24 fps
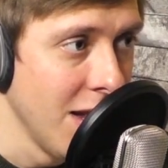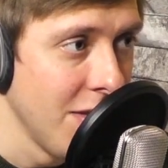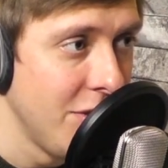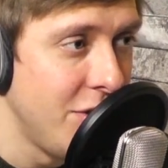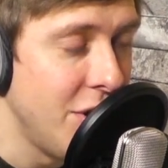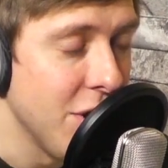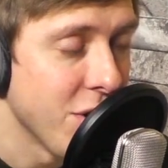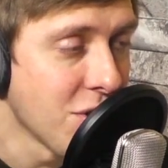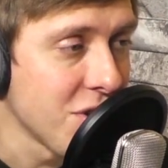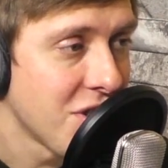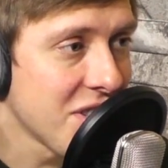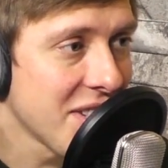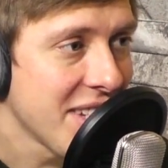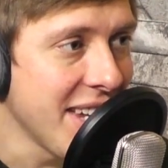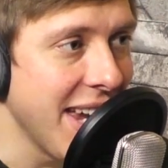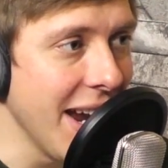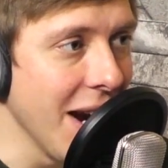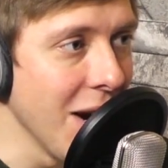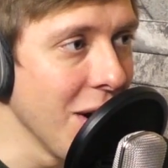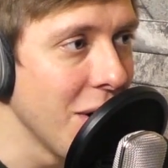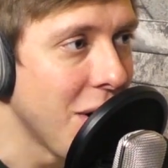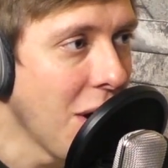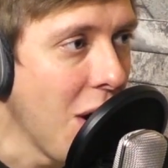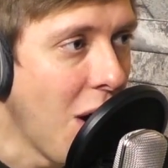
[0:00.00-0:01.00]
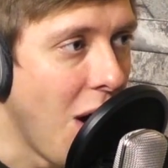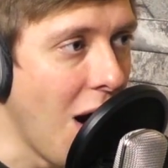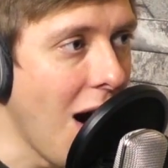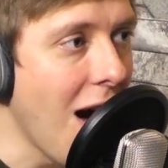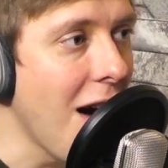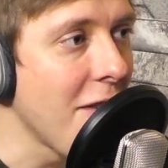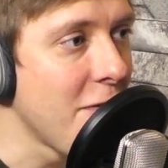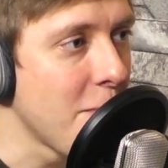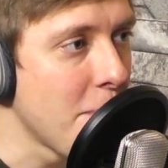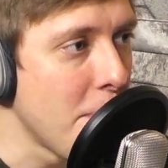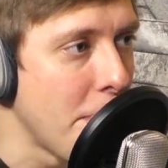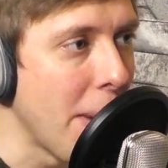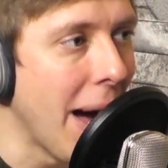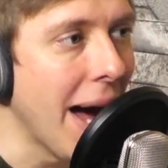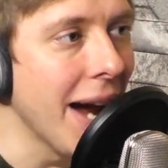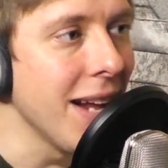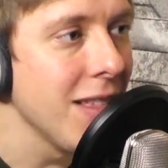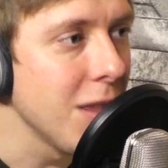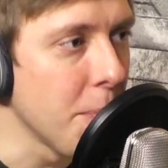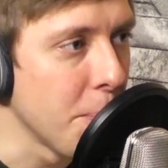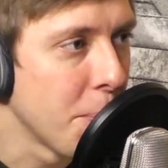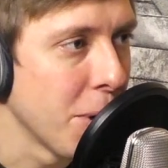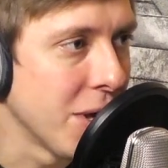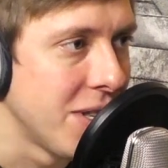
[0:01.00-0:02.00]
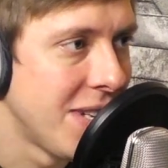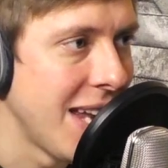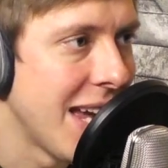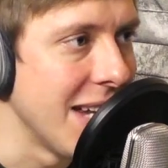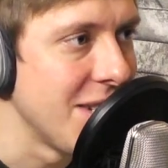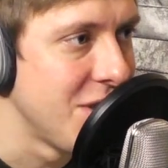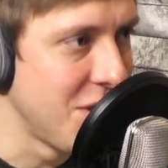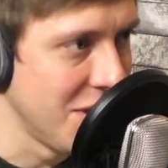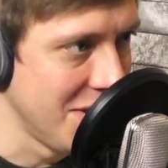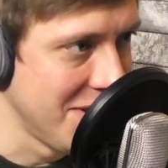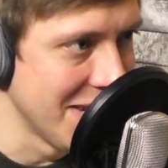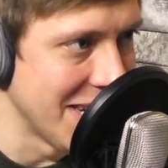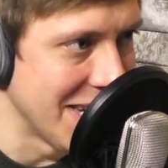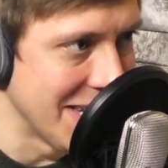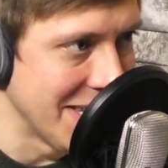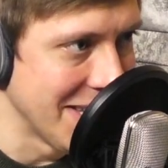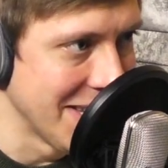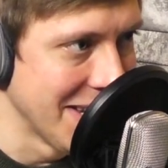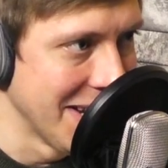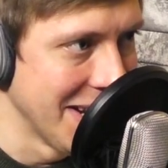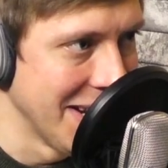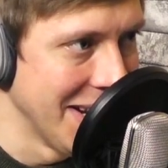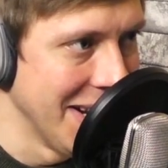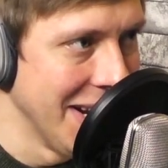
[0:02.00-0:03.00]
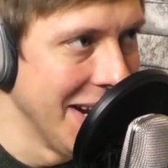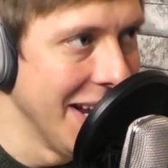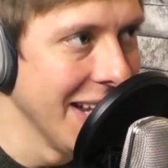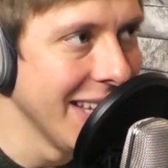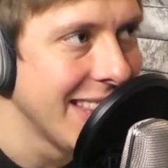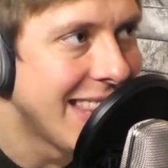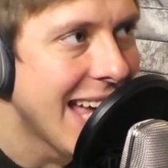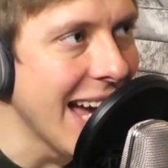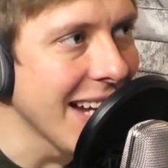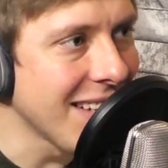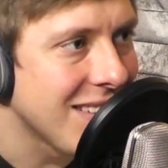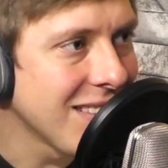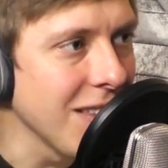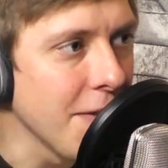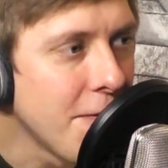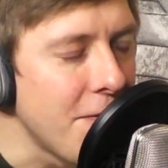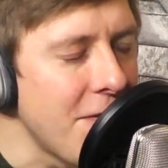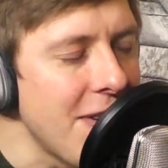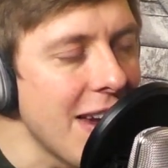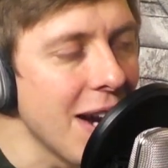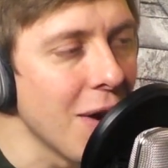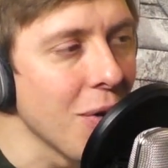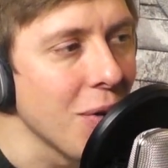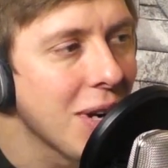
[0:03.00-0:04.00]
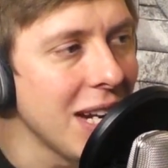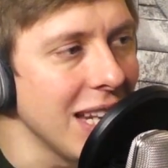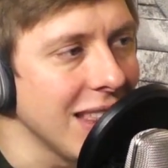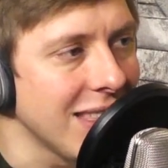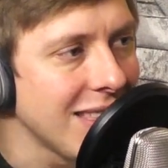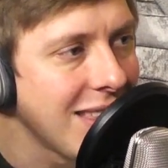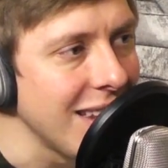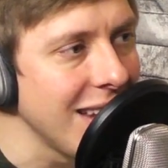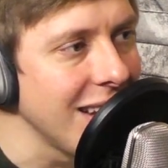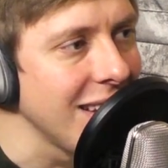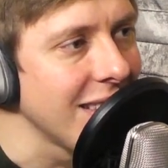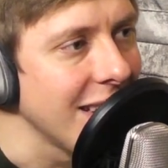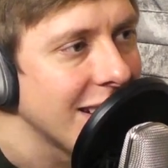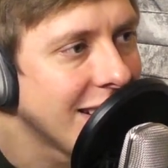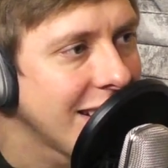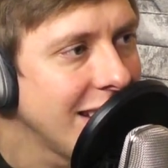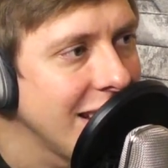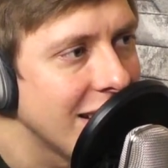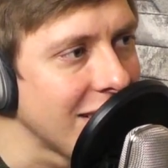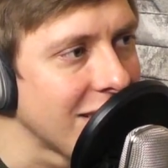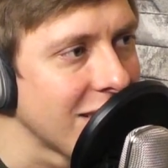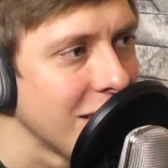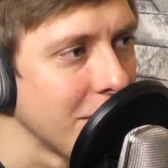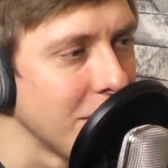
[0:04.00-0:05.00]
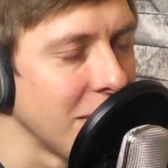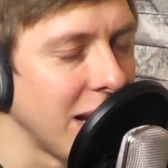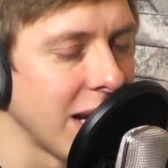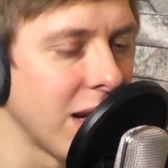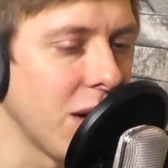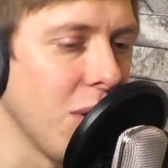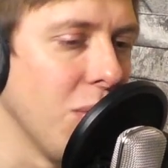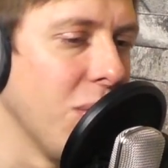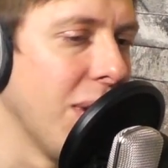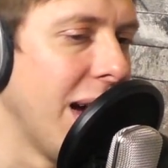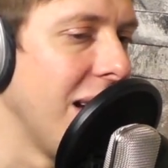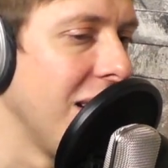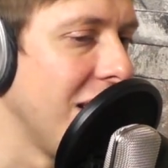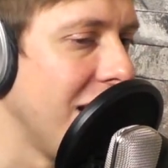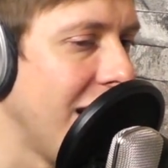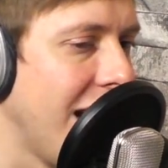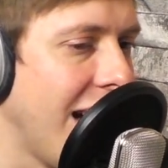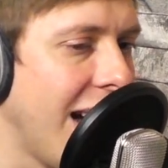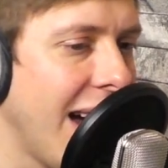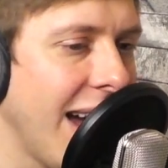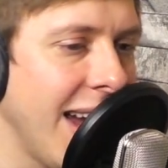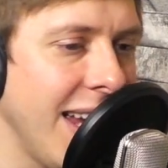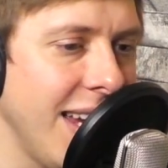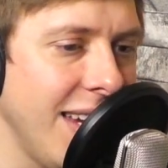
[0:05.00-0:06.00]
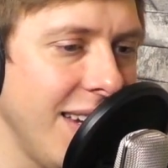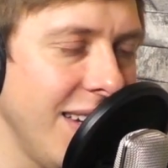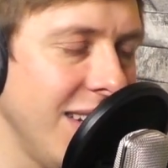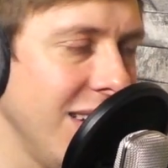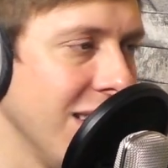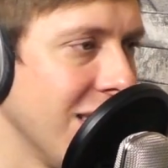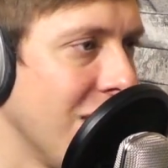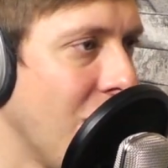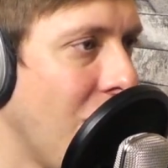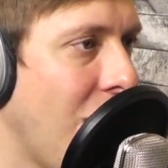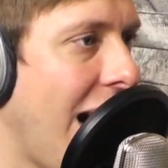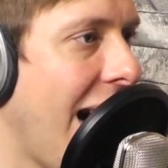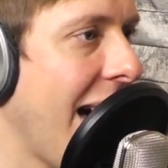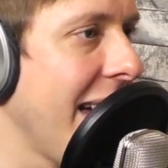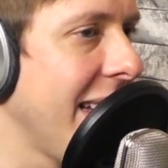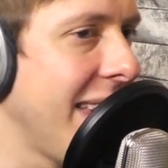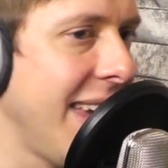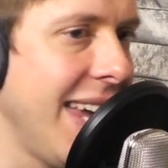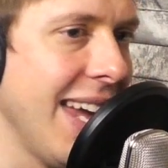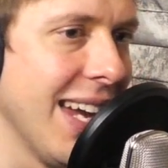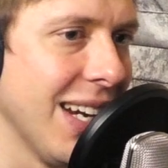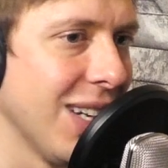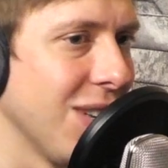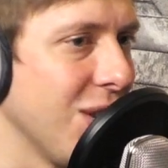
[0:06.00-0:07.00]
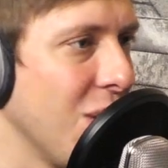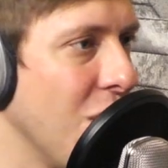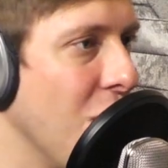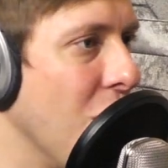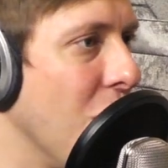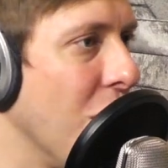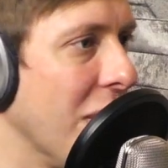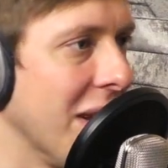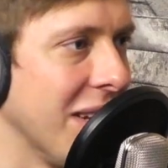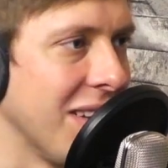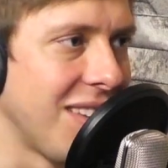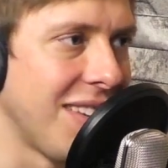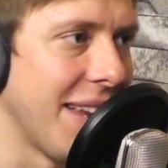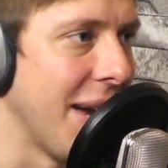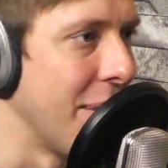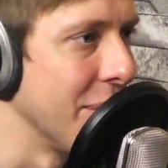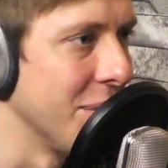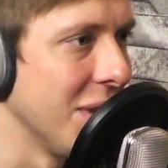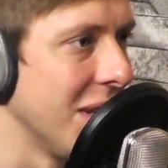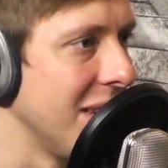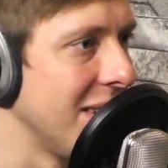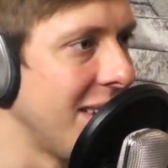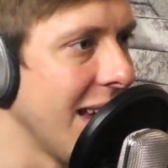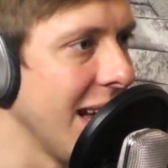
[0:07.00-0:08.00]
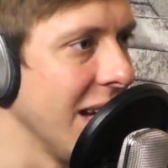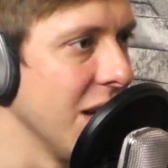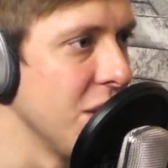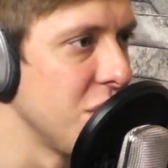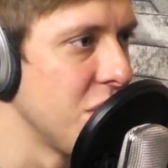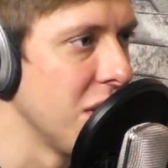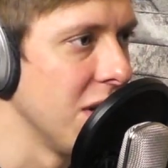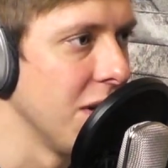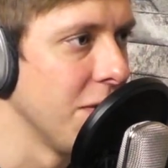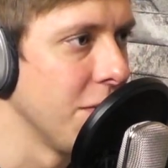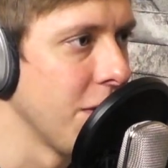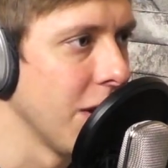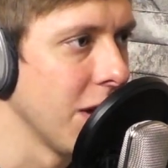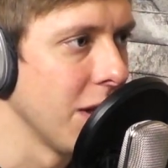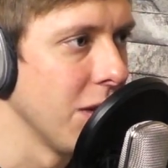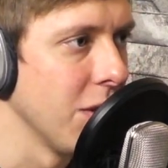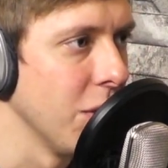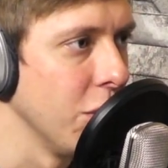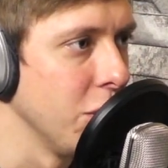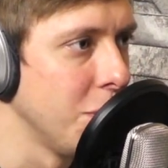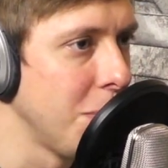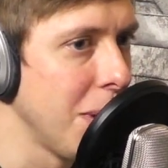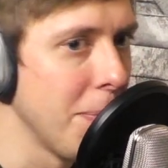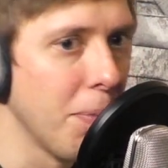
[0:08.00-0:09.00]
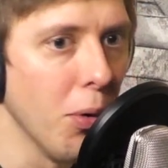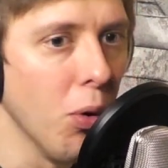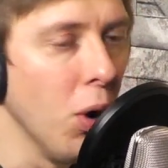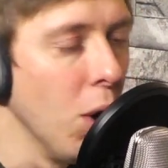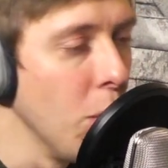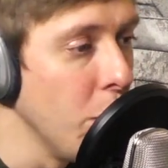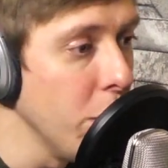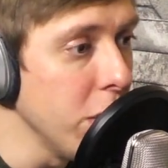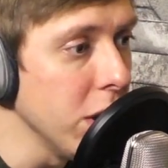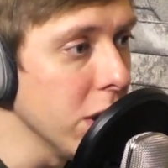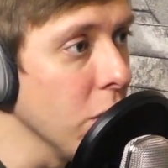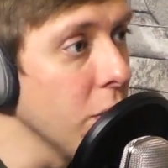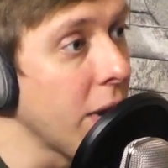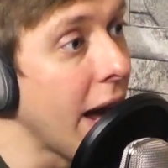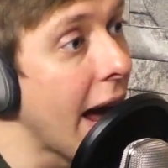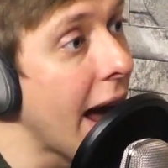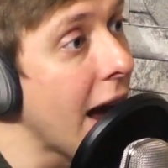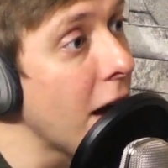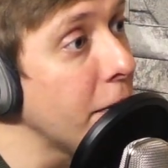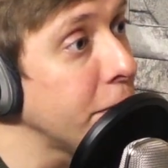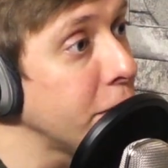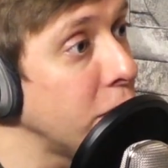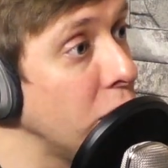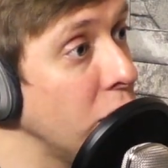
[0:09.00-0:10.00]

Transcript: they're scared off by the pretentiousness. Yeah, sure, sure, That's sure. the very thing that gets them like, well, I, you know, I can't go and sound intelligent in front of those people. Well, you don't have